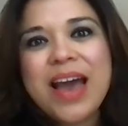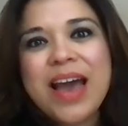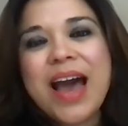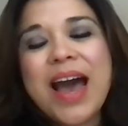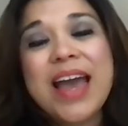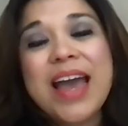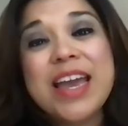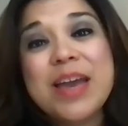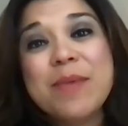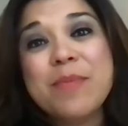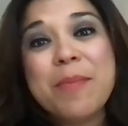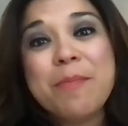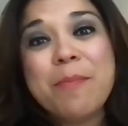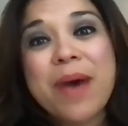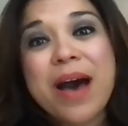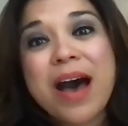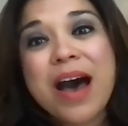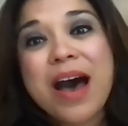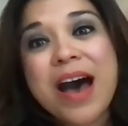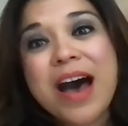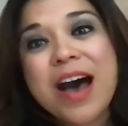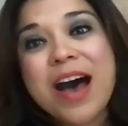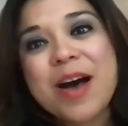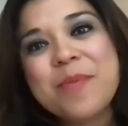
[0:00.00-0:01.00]
I am a
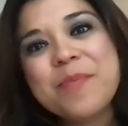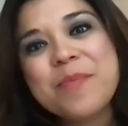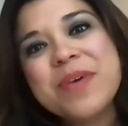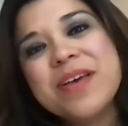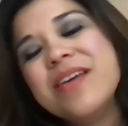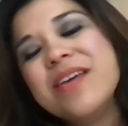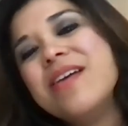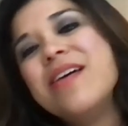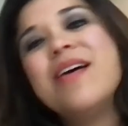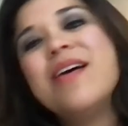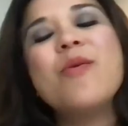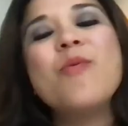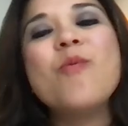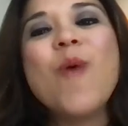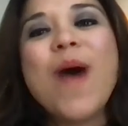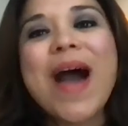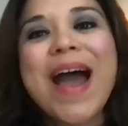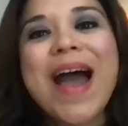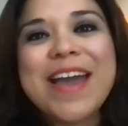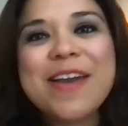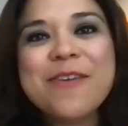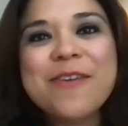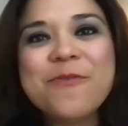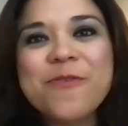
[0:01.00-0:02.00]
mom,
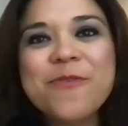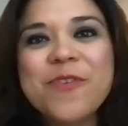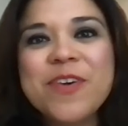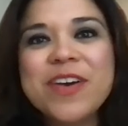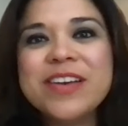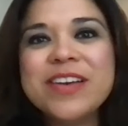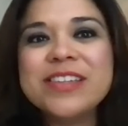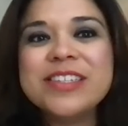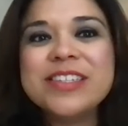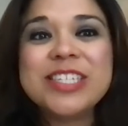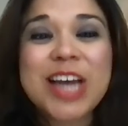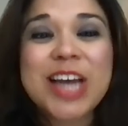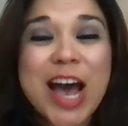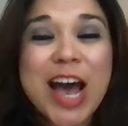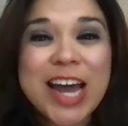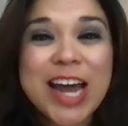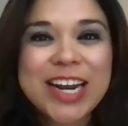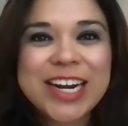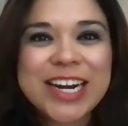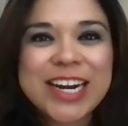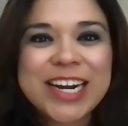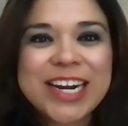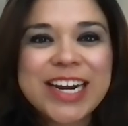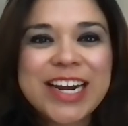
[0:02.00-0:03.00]
wife,
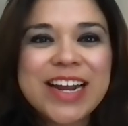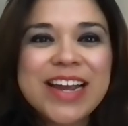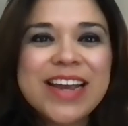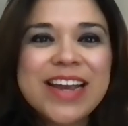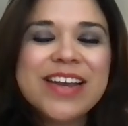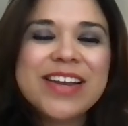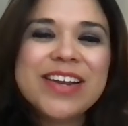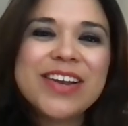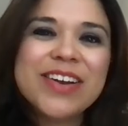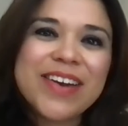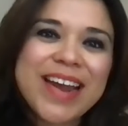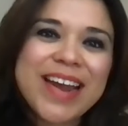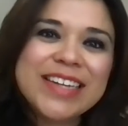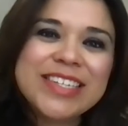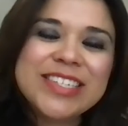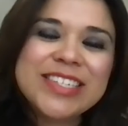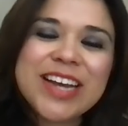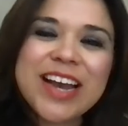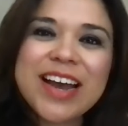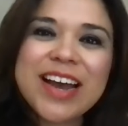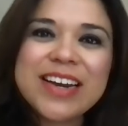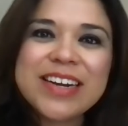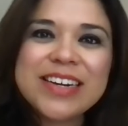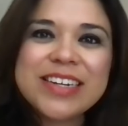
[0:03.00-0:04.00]
daughter,
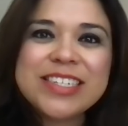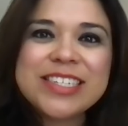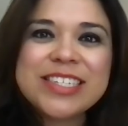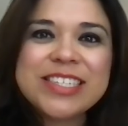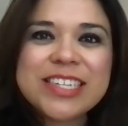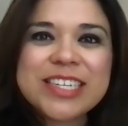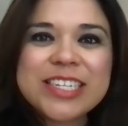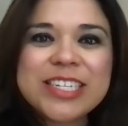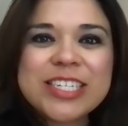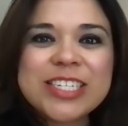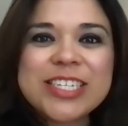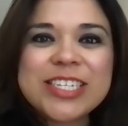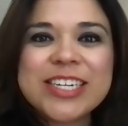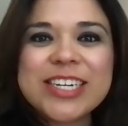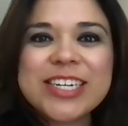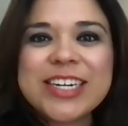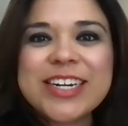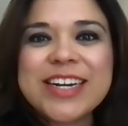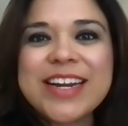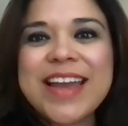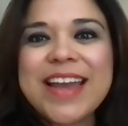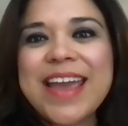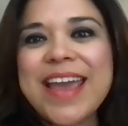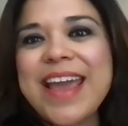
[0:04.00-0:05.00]
granddaughter,
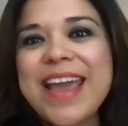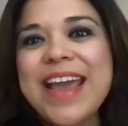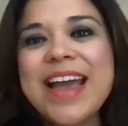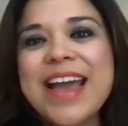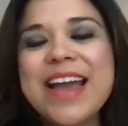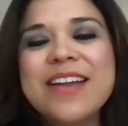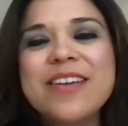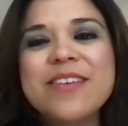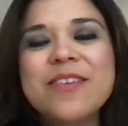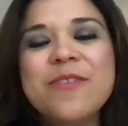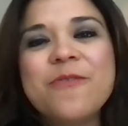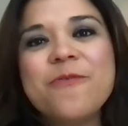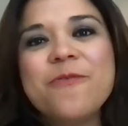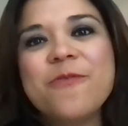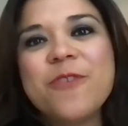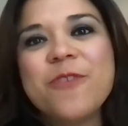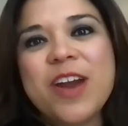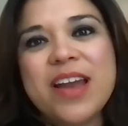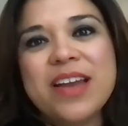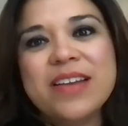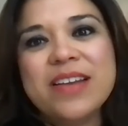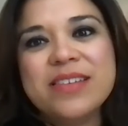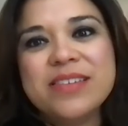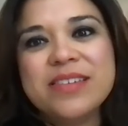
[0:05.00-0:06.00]
sister, aunt,
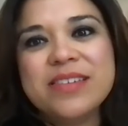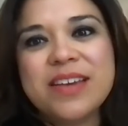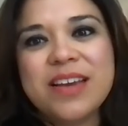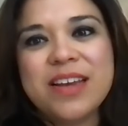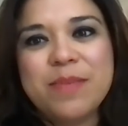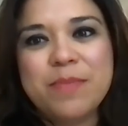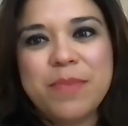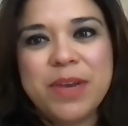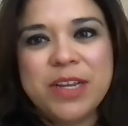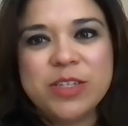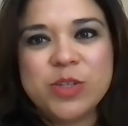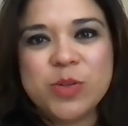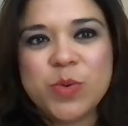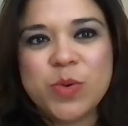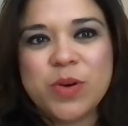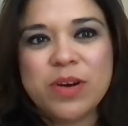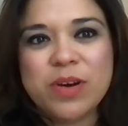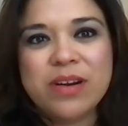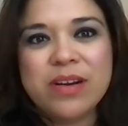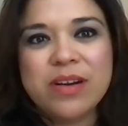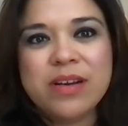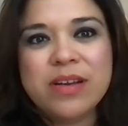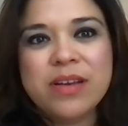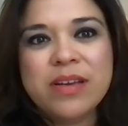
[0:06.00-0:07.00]
friend, and
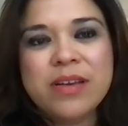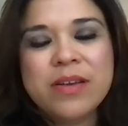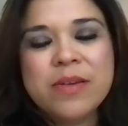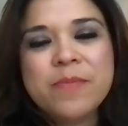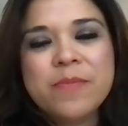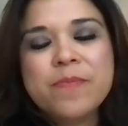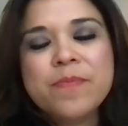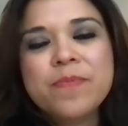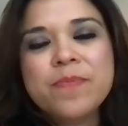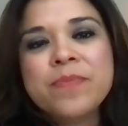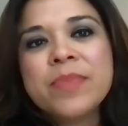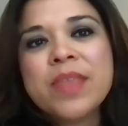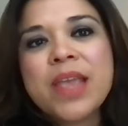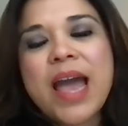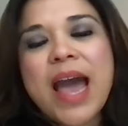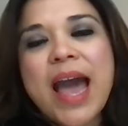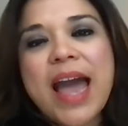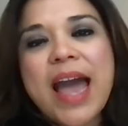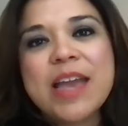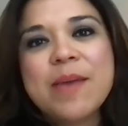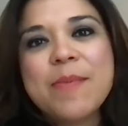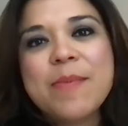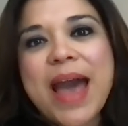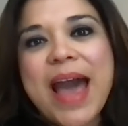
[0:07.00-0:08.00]
mentor.
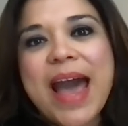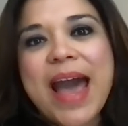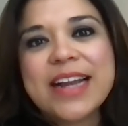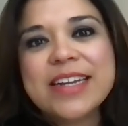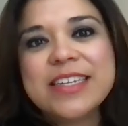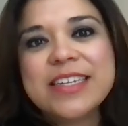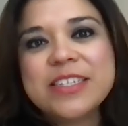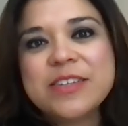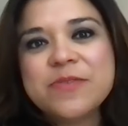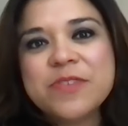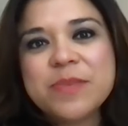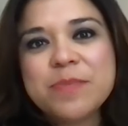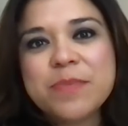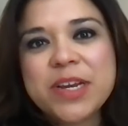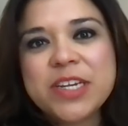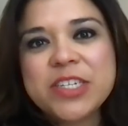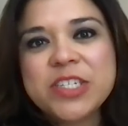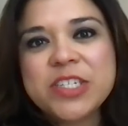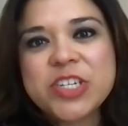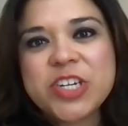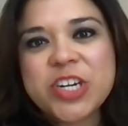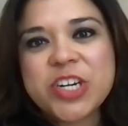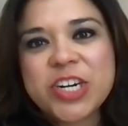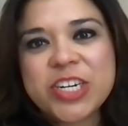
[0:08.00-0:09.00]
I am active in my
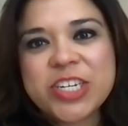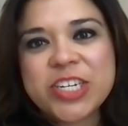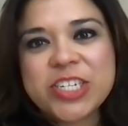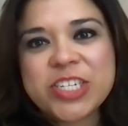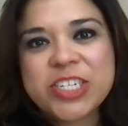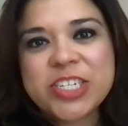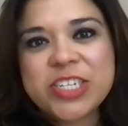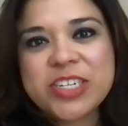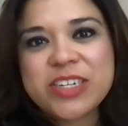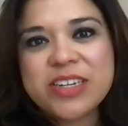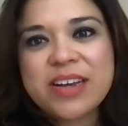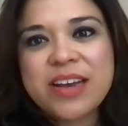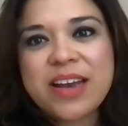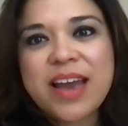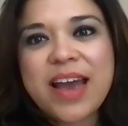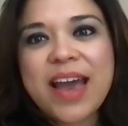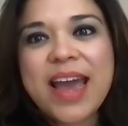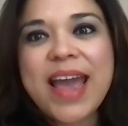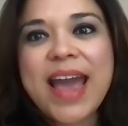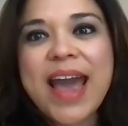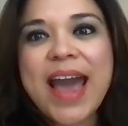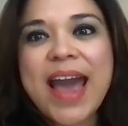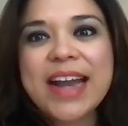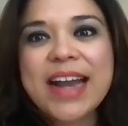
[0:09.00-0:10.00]
church.
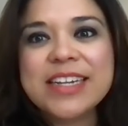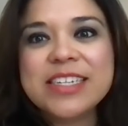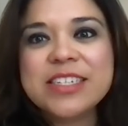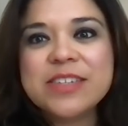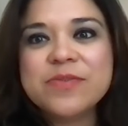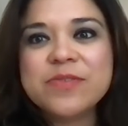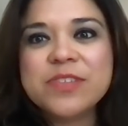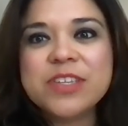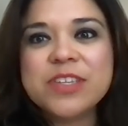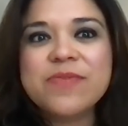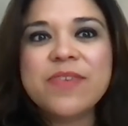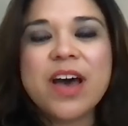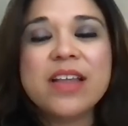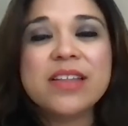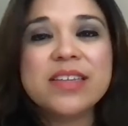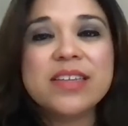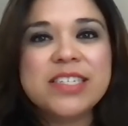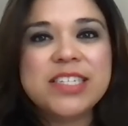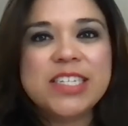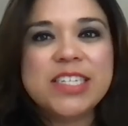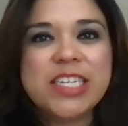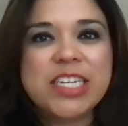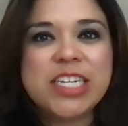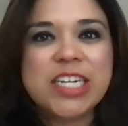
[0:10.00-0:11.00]
I actively
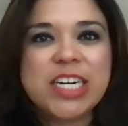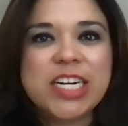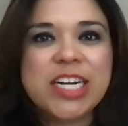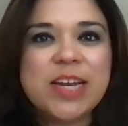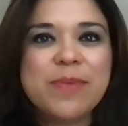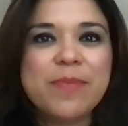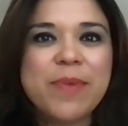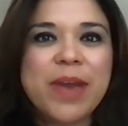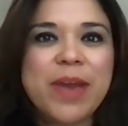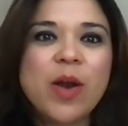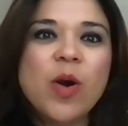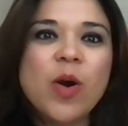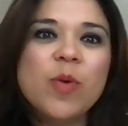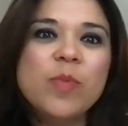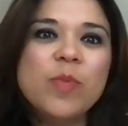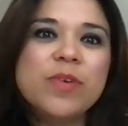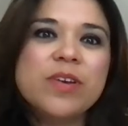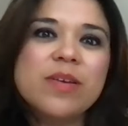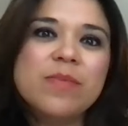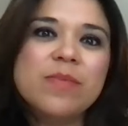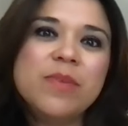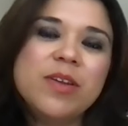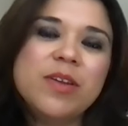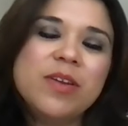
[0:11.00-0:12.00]
volunteer in my home
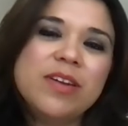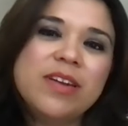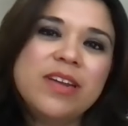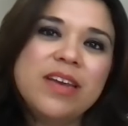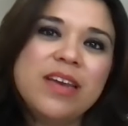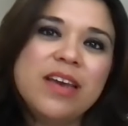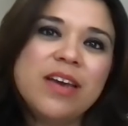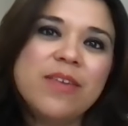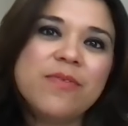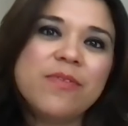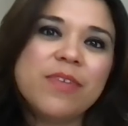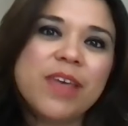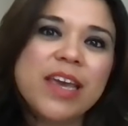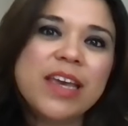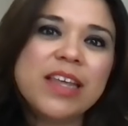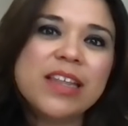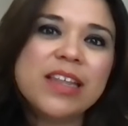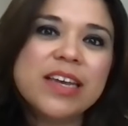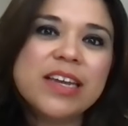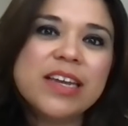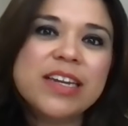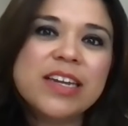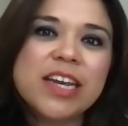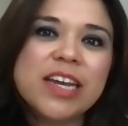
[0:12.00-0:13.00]
community of
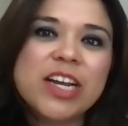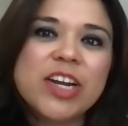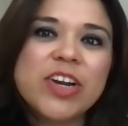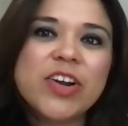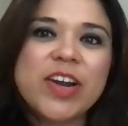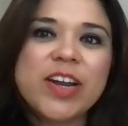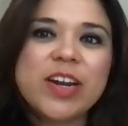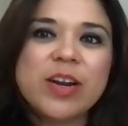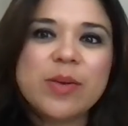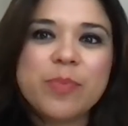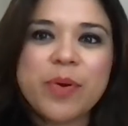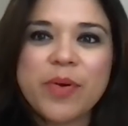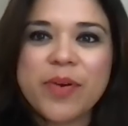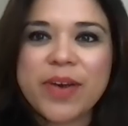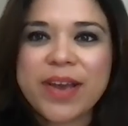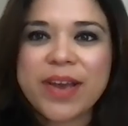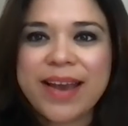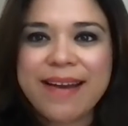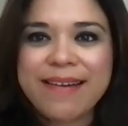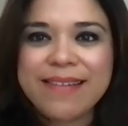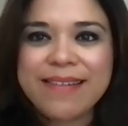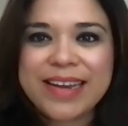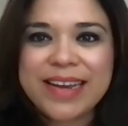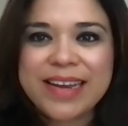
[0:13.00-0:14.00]
Lakeland and Greater Polk
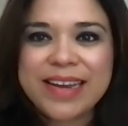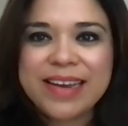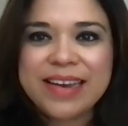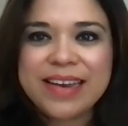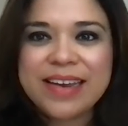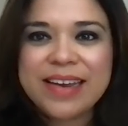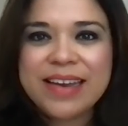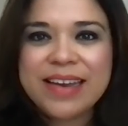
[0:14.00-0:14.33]
County.